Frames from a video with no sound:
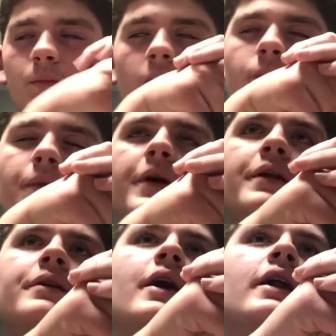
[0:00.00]

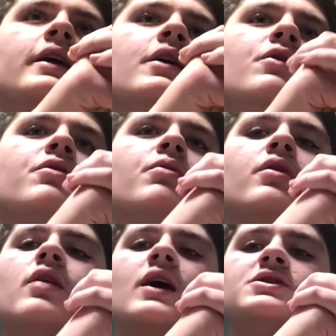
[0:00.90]
But Nightingales
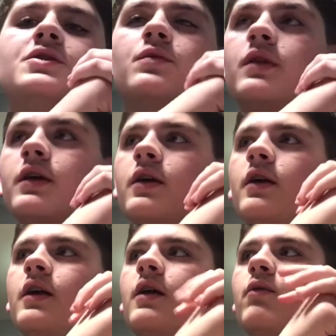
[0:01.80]
was actually really
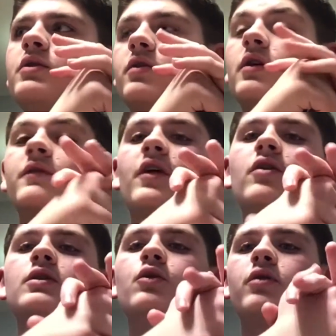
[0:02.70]
good. It just had a
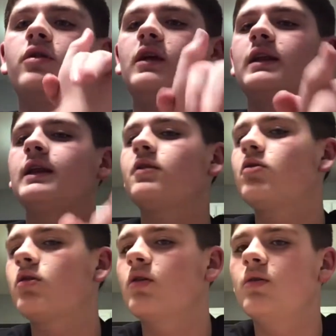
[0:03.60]
very low ceiling,
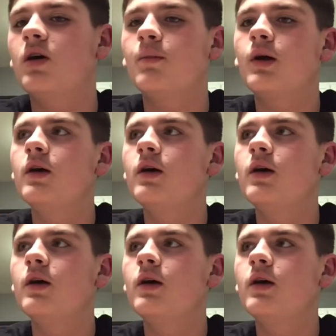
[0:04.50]
so